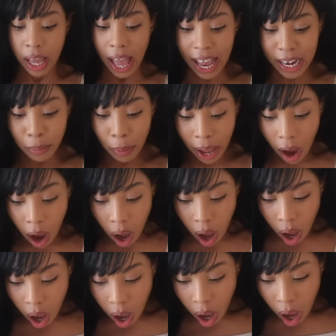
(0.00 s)
Anyway,
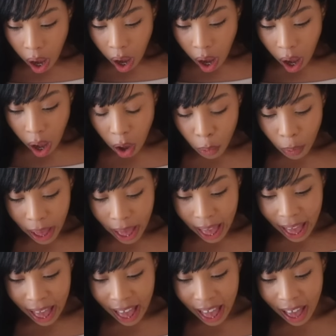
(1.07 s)
oh
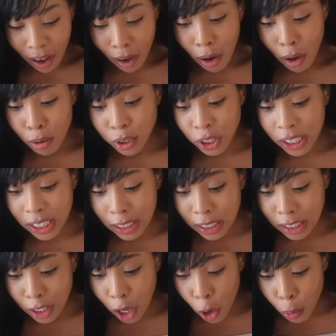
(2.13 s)
wow, oh, she's
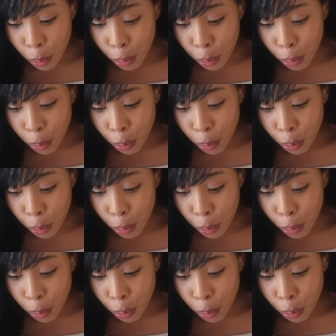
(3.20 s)
so